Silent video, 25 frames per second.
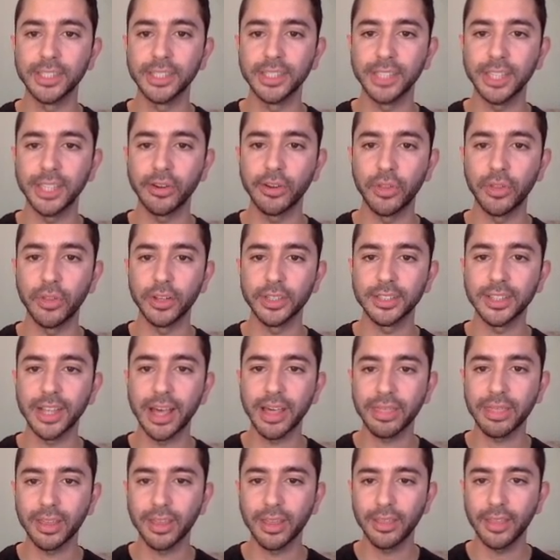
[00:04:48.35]
0. There's
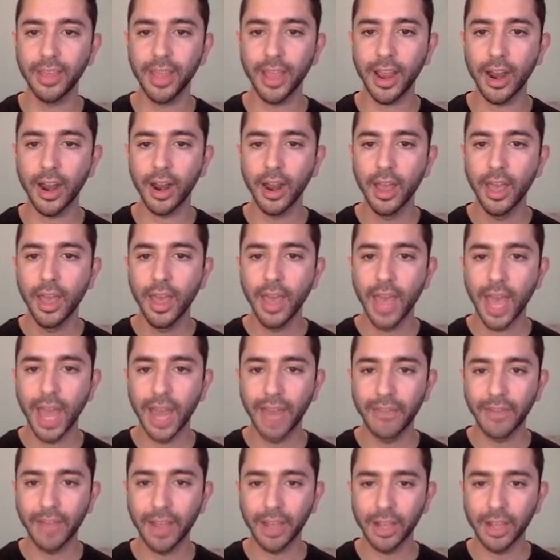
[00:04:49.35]
nothing there. And if I